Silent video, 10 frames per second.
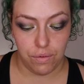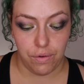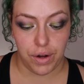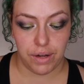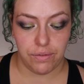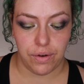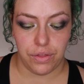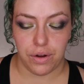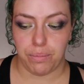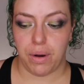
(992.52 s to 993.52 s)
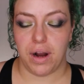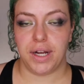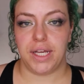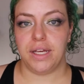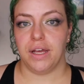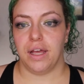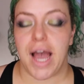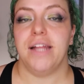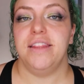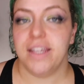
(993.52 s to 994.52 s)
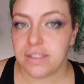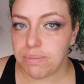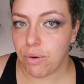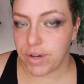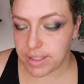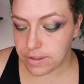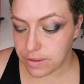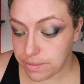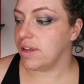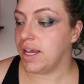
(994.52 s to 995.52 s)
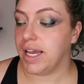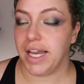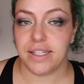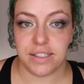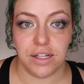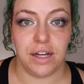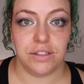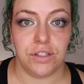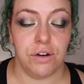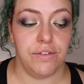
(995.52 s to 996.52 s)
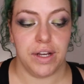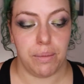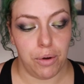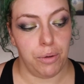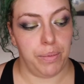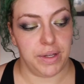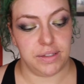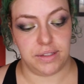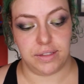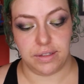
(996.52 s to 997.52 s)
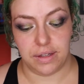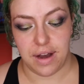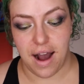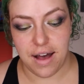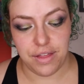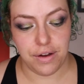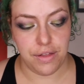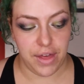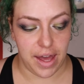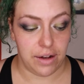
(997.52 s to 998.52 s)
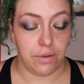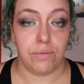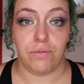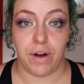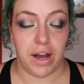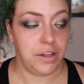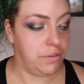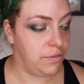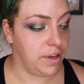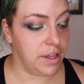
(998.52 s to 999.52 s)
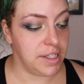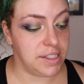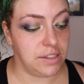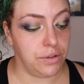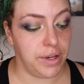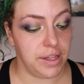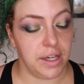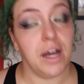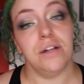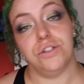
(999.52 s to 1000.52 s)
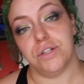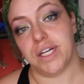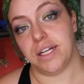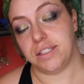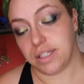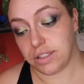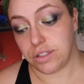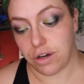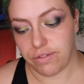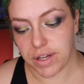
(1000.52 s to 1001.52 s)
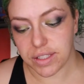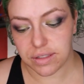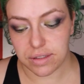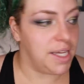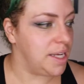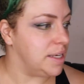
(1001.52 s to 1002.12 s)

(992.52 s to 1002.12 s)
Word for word: or voting for a third party, at this point, it's not serving a purpose other than for how you feel. It's doing the country a disservice. It